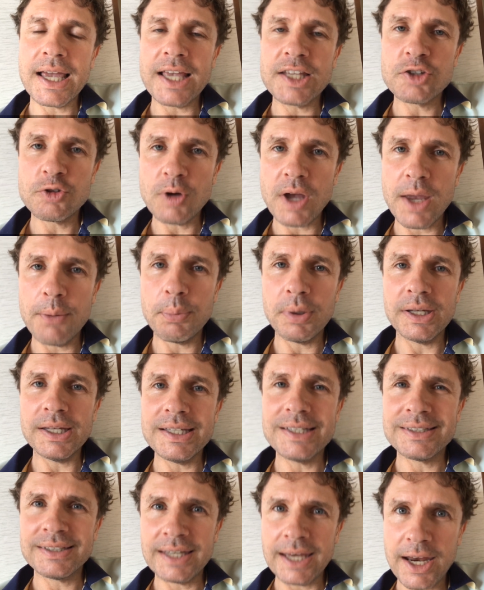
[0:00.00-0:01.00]
Australian
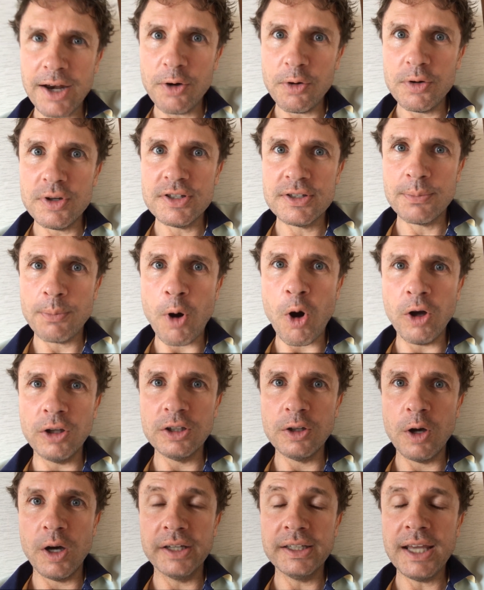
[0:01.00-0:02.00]
Police Terrorism
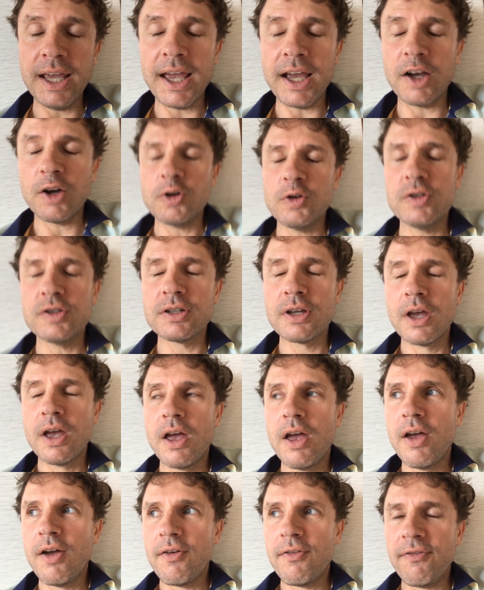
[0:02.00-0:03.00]
Hotline, yeah, because
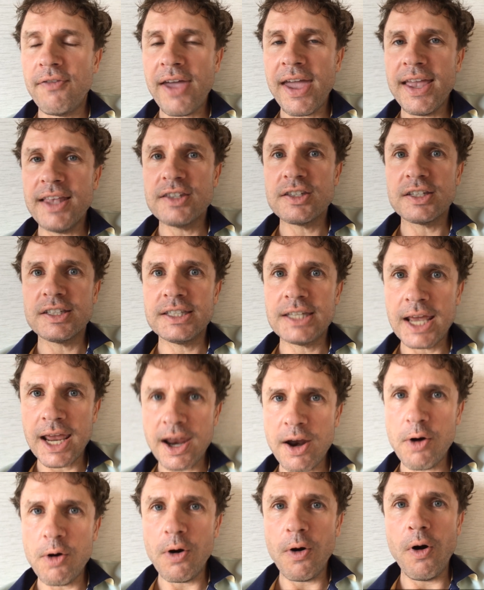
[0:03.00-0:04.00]
fans are
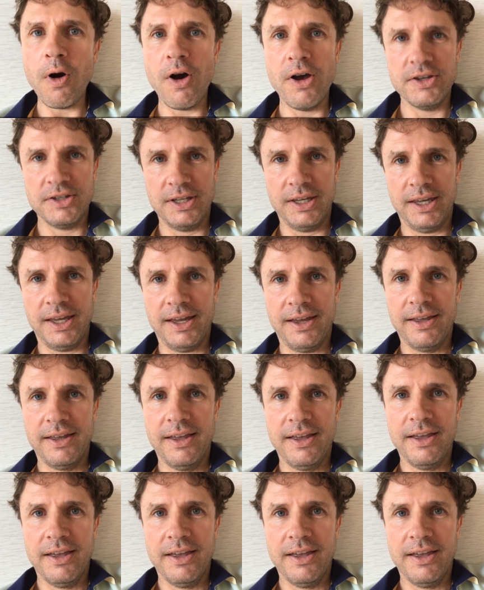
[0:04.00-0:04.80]
terrorising her,